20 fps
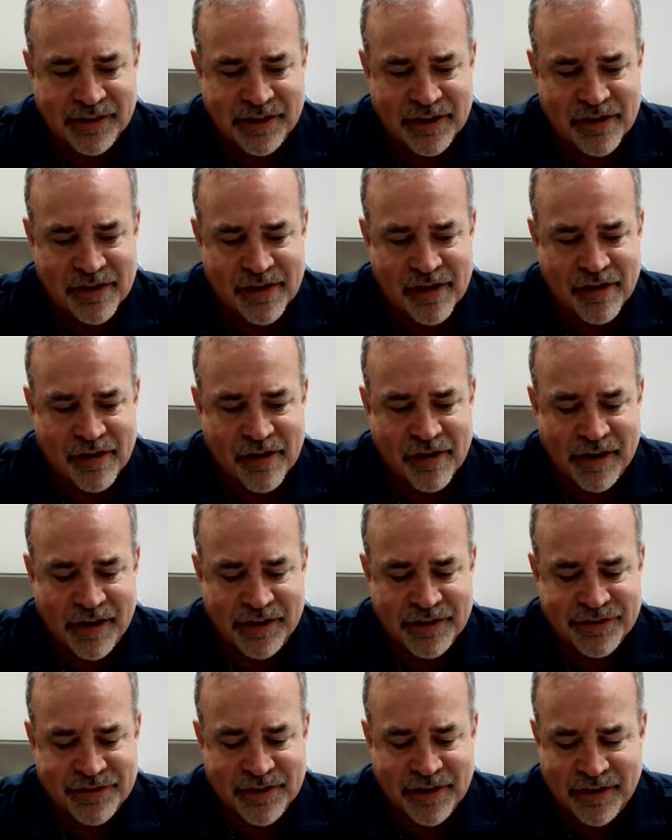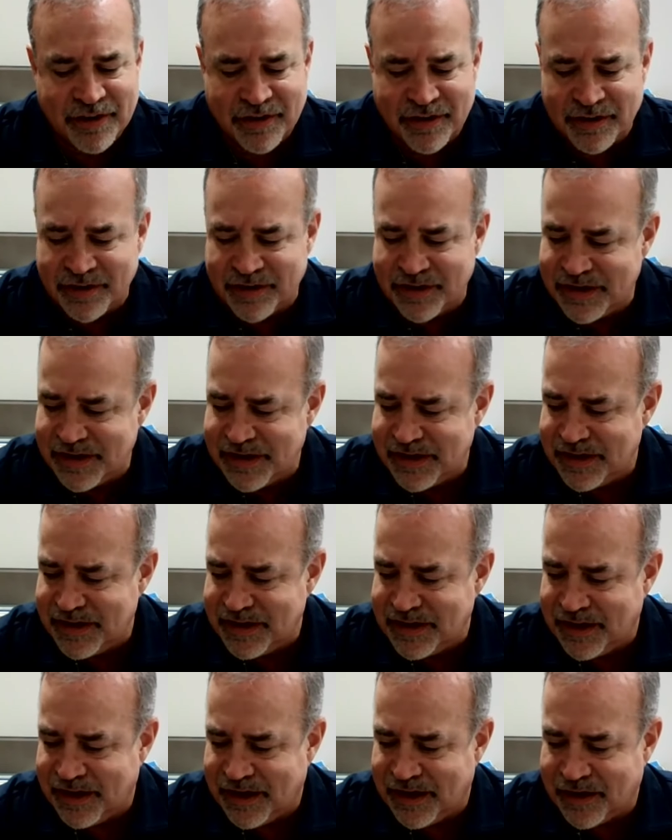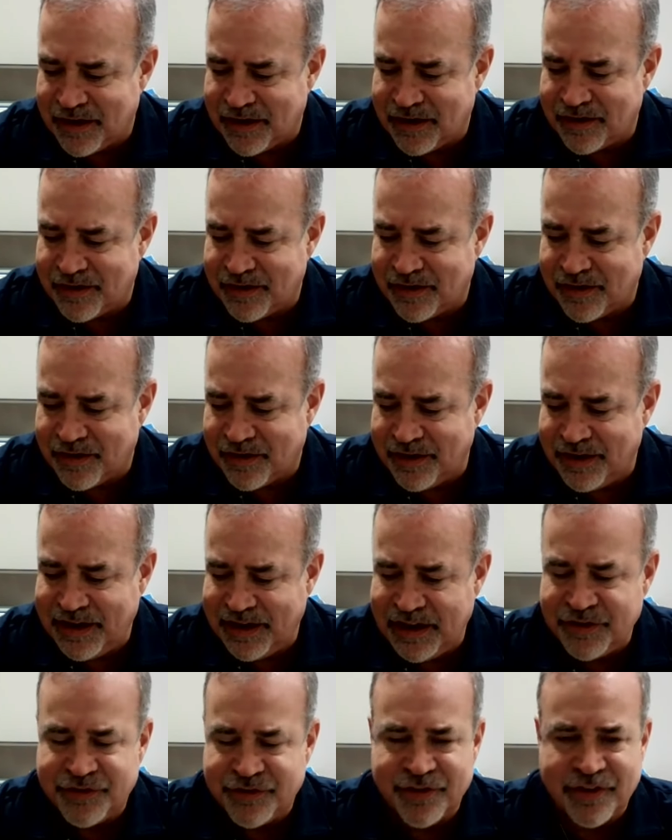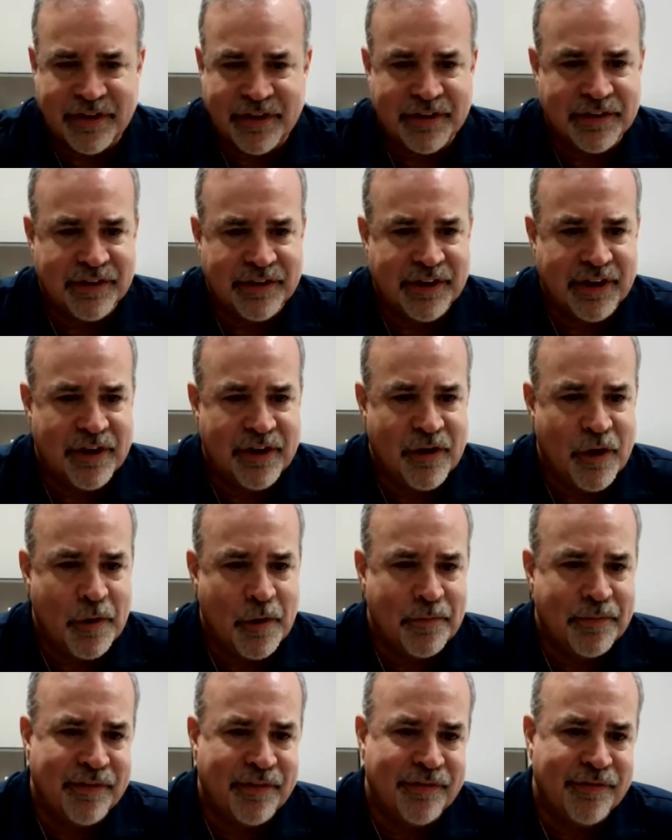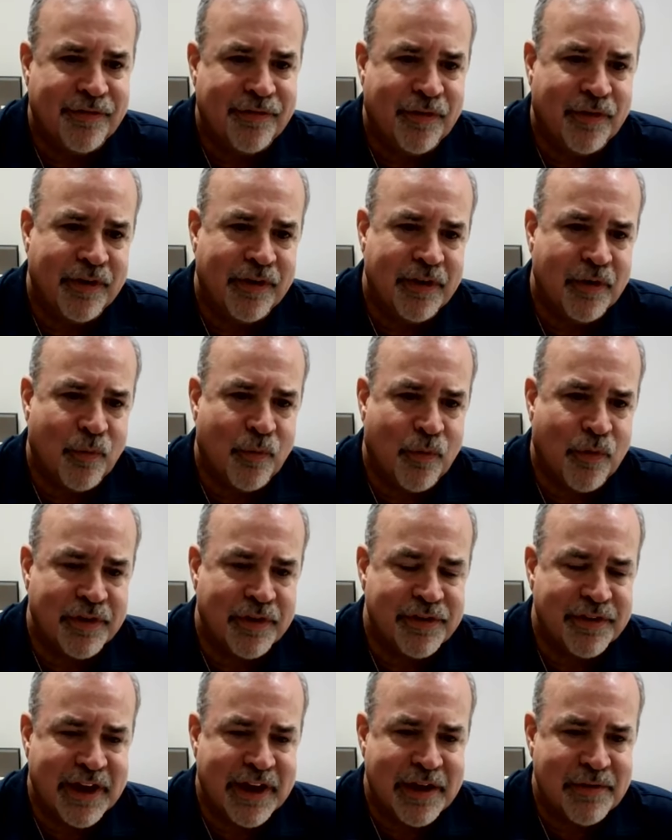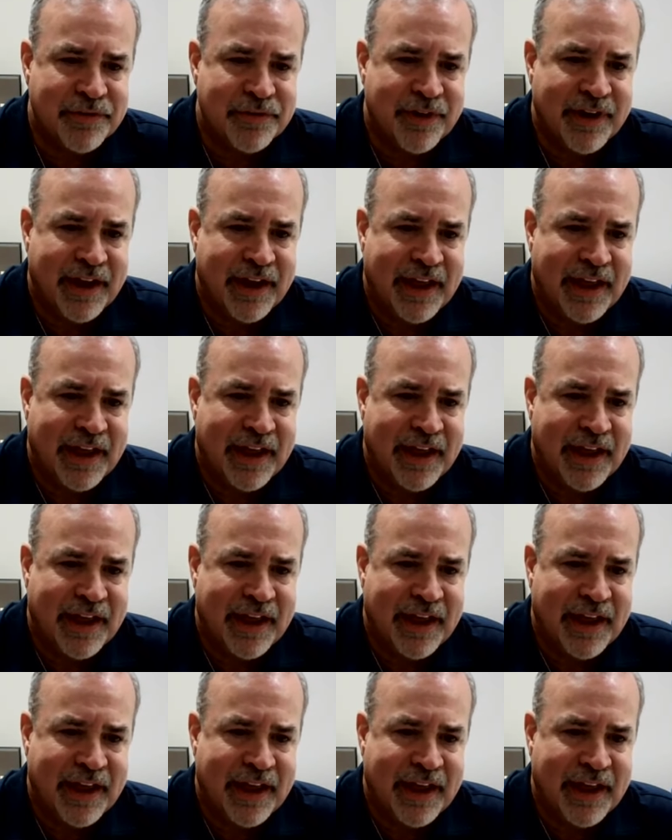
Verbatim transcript: you know our hearts are are are in Israel. You know, hoping for the war to come to an